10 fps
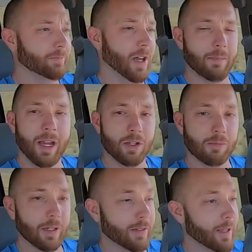not major,
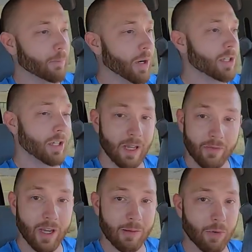but a pretty
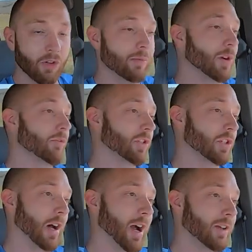significant improvement over
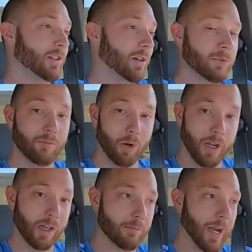stock in terms of
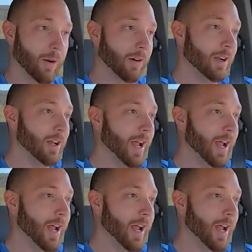braking power.